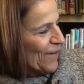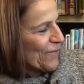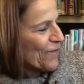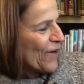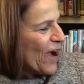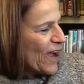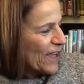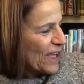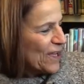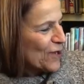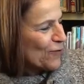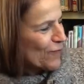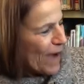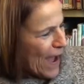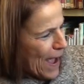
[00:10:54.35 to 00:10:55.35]
Froggy
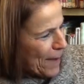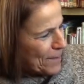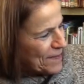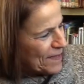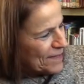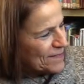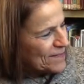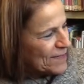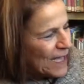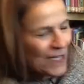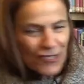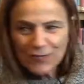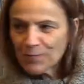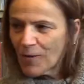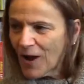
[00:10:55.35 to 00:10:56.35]
grabbed his
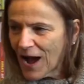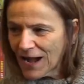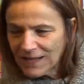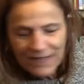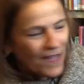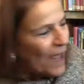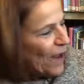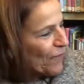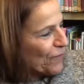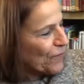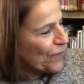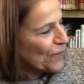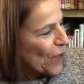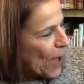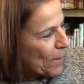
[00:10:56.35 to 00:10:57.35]
lunchbox and
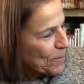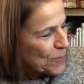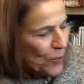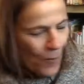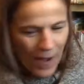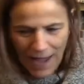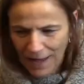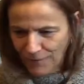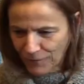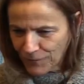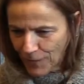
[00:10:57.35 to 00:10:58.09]
flopped away.